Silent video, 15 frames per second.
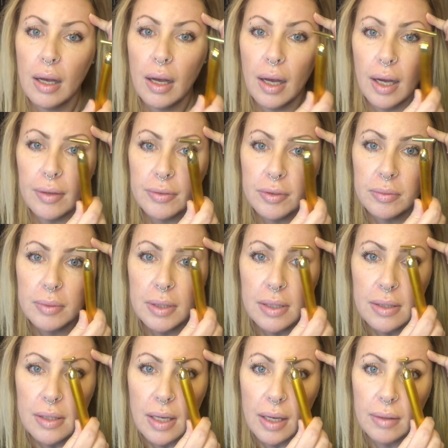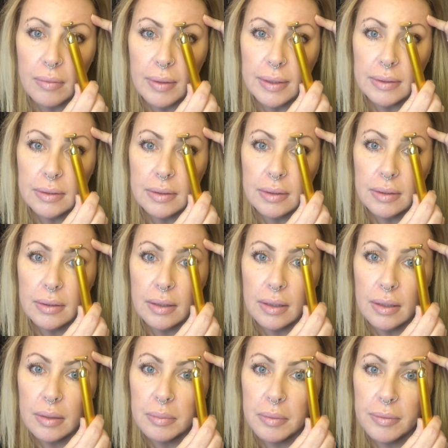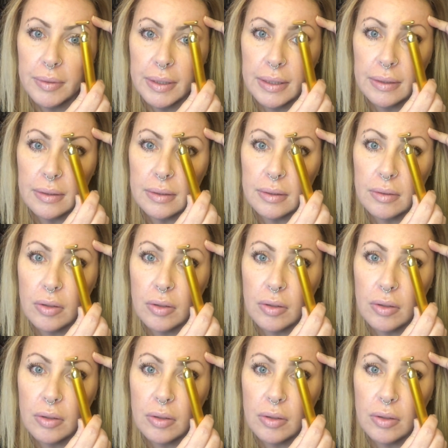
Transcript: Afterwards, I went up over here,